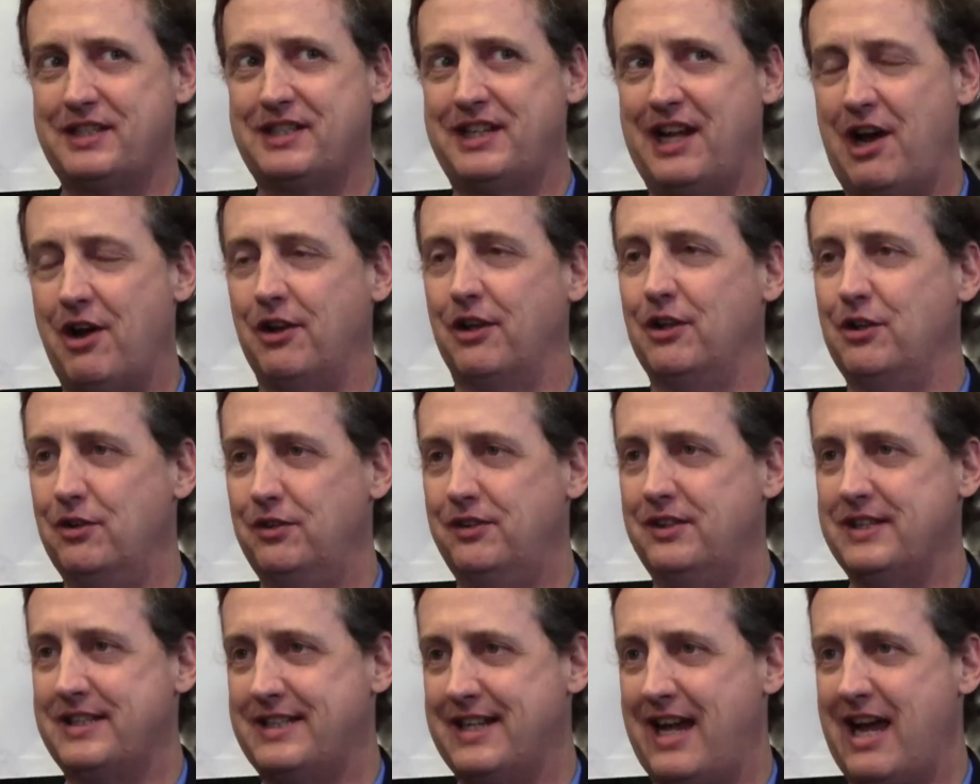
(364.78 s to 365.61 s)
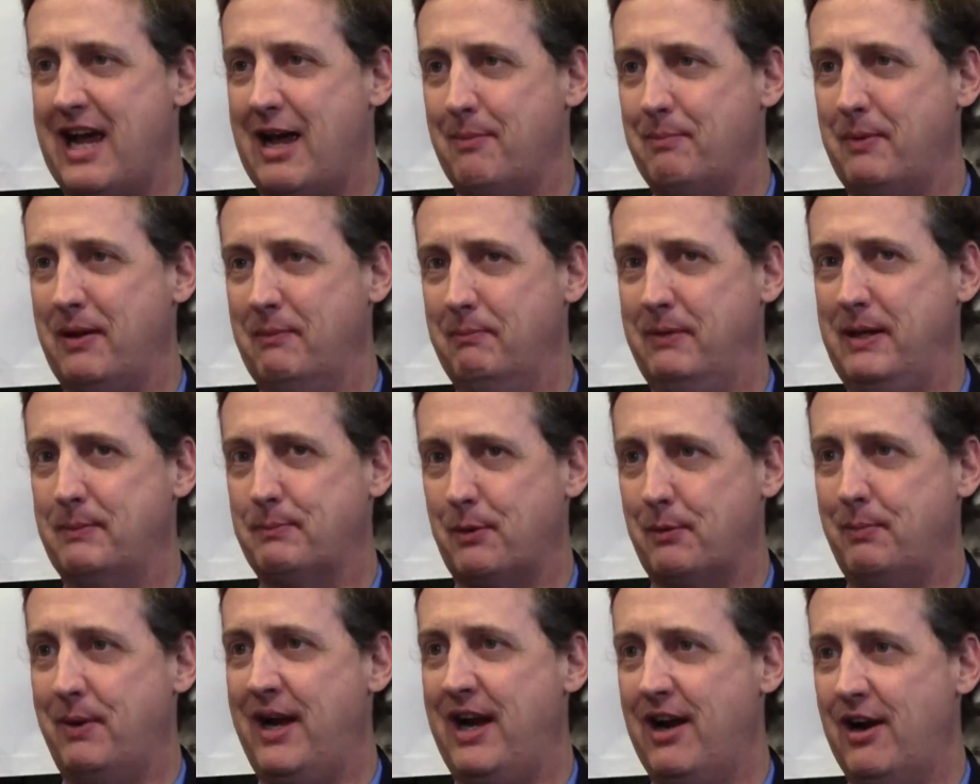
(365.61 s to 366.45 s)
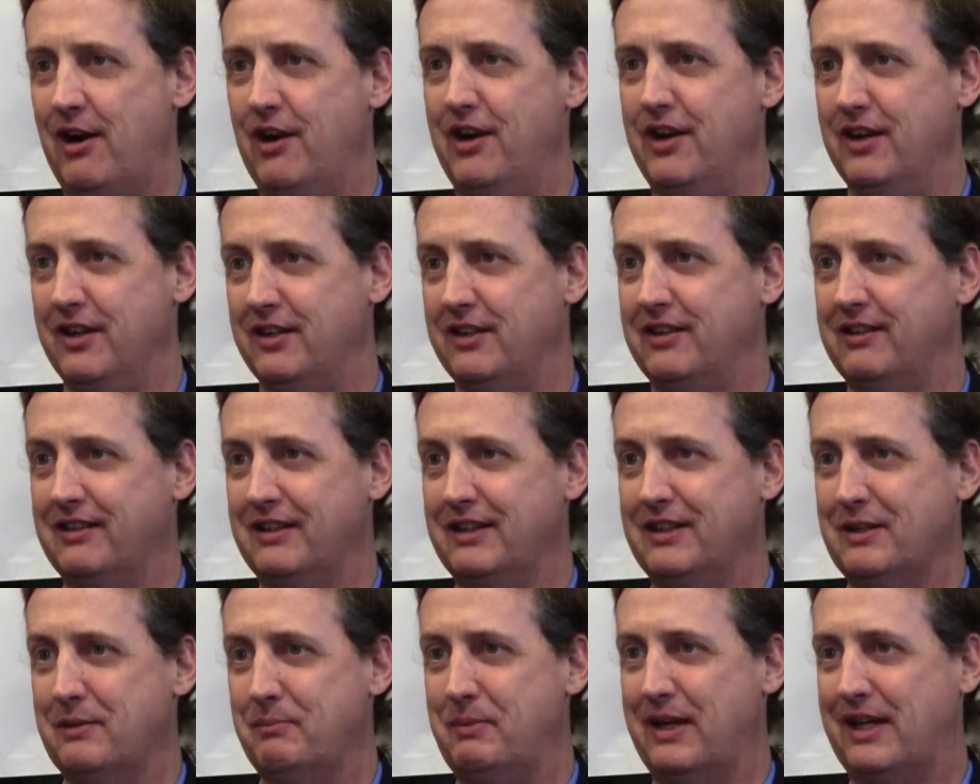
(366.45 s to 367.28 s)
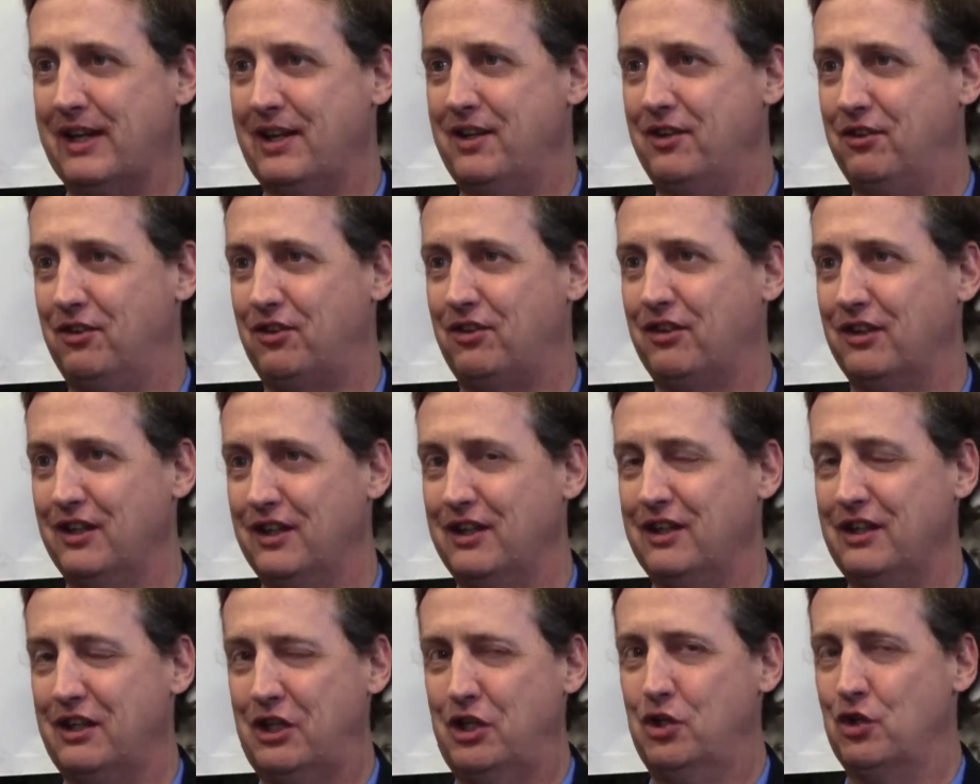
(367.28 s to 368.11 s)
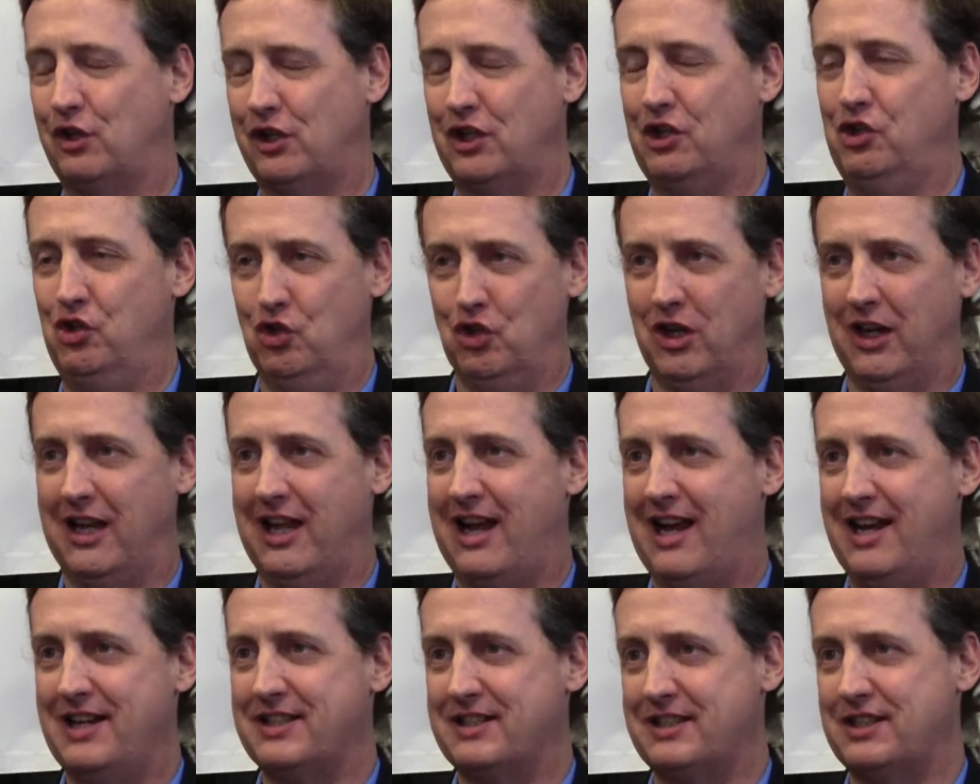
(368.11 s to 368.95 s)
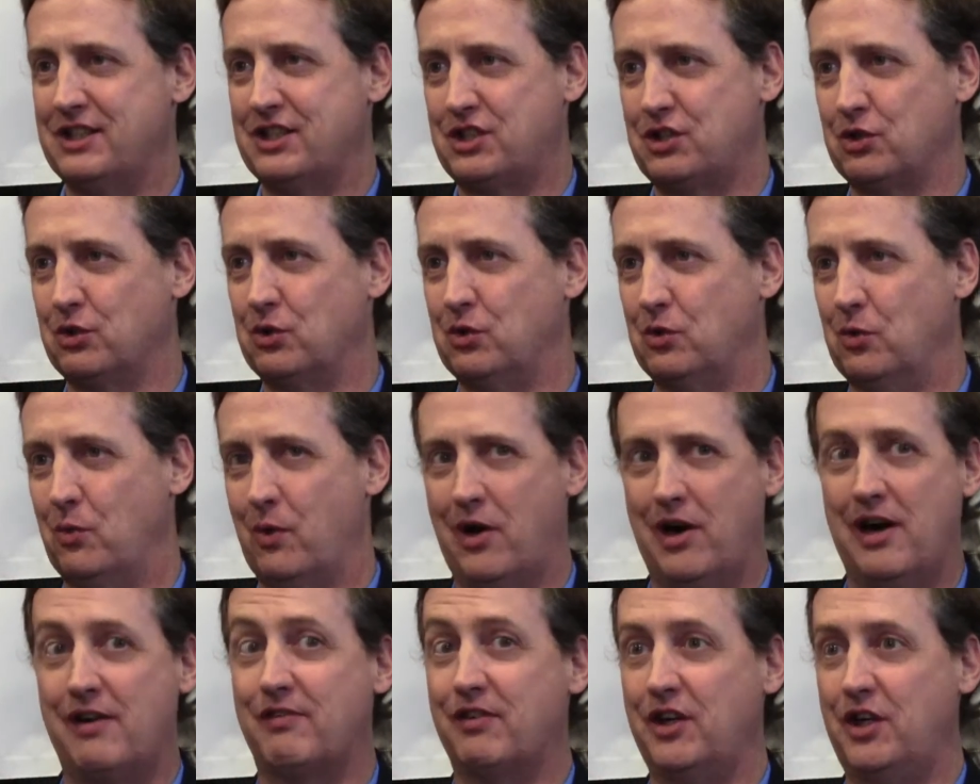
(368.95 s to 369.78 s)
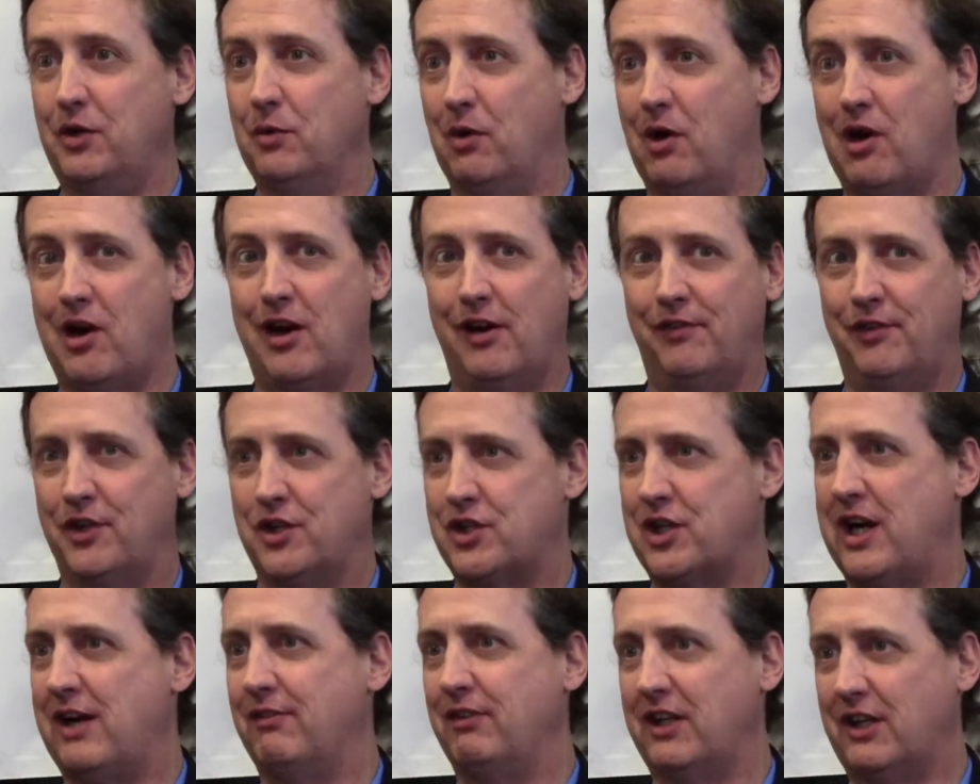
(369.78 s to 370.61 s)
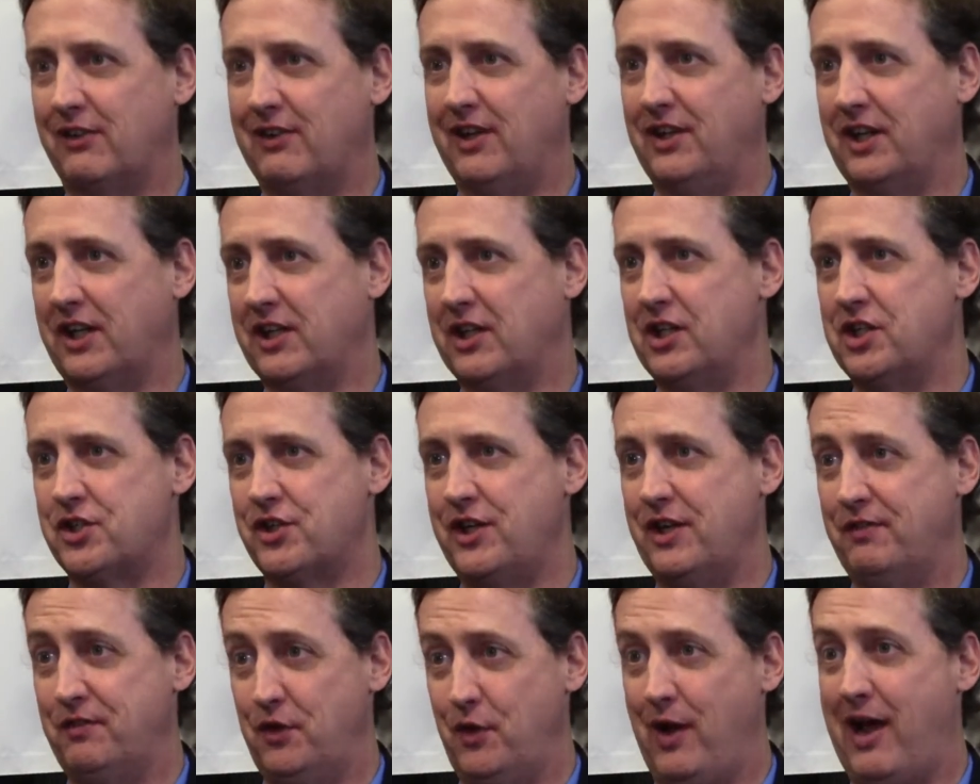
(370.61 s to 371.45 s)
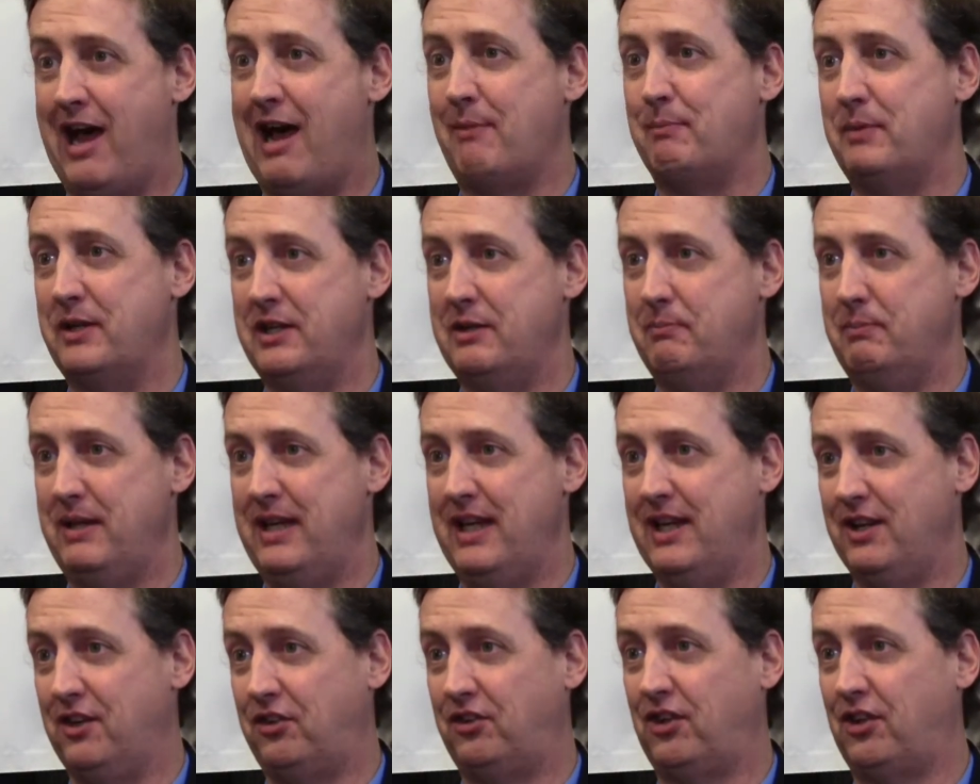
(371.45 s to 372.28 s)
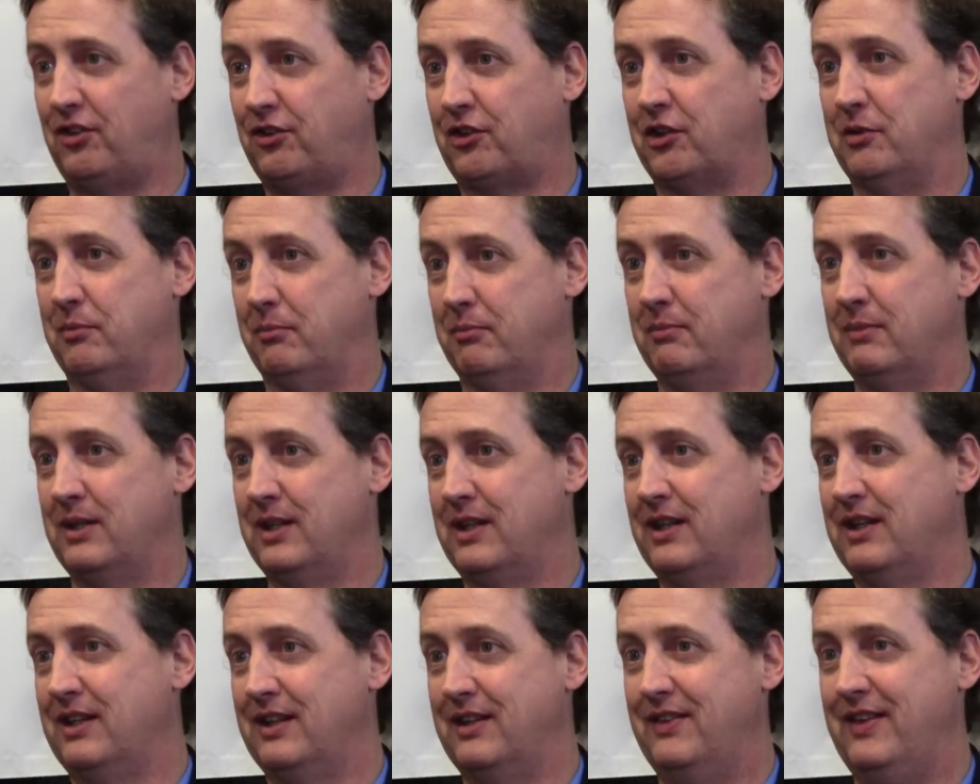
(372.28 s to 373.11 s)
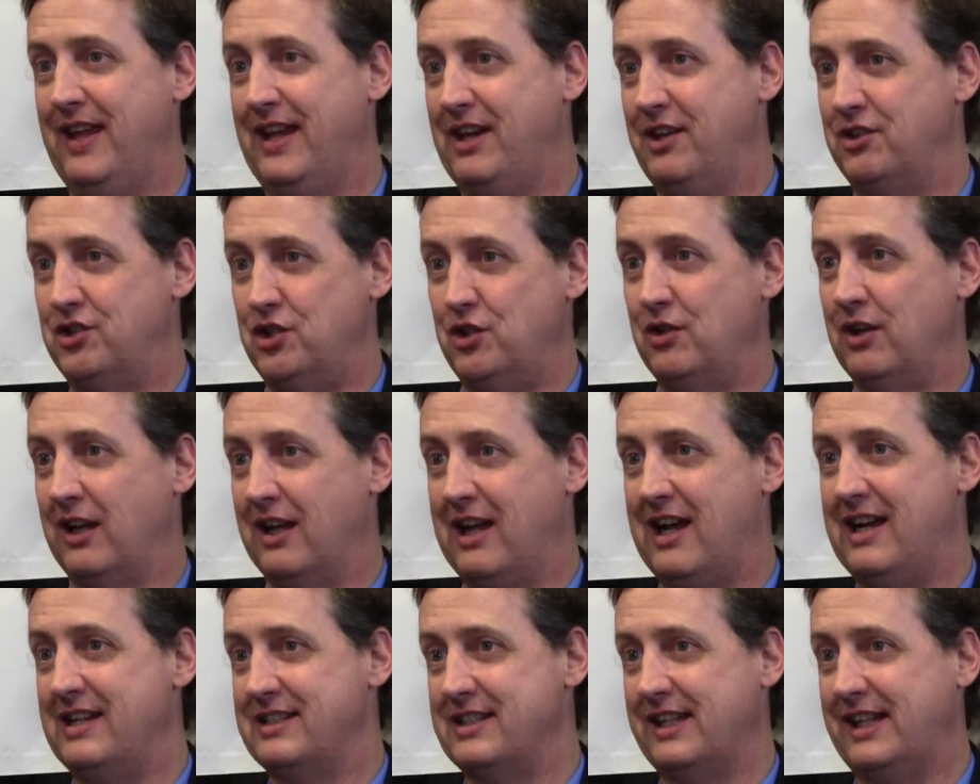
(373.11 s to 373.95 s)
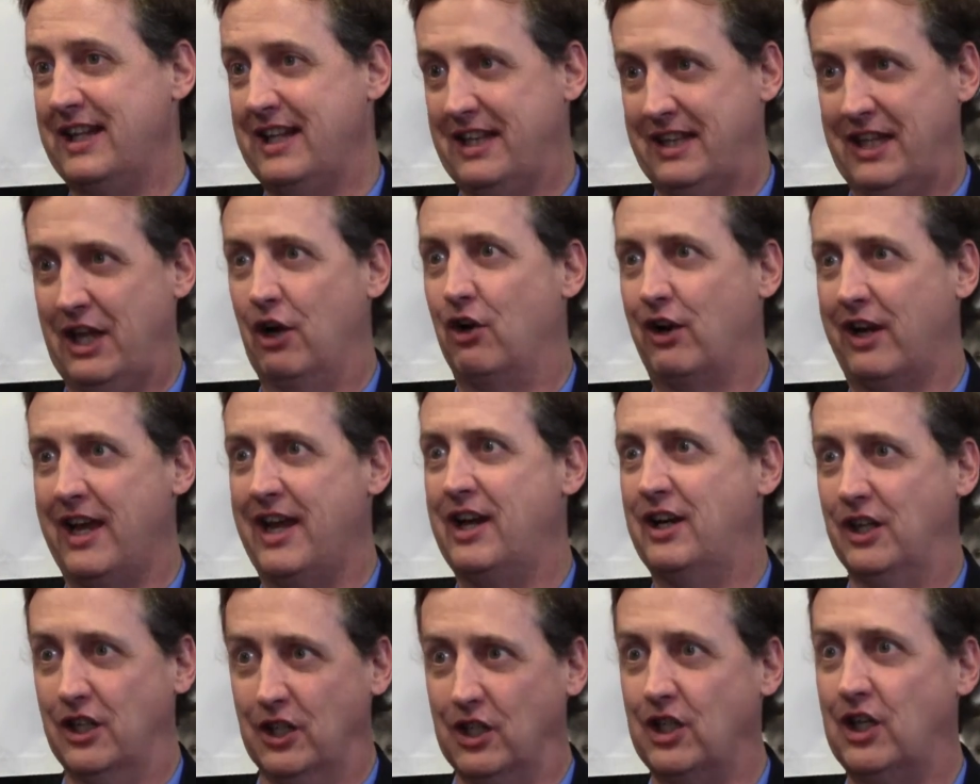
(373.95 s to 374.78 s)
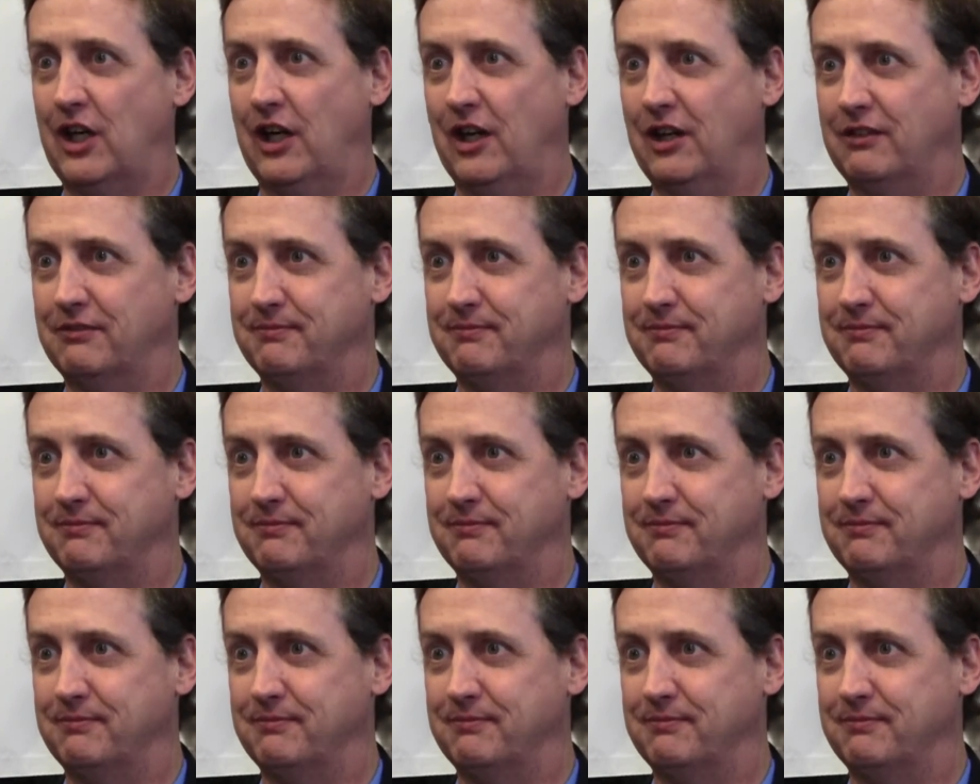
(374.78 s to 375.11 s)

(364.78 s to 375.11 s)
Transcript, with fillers: download this app and be prepared, because you can utilize this tool wherever you are. If you're traveling around the country, if you happen to be in a system that is utilizing it, they'll get an alert.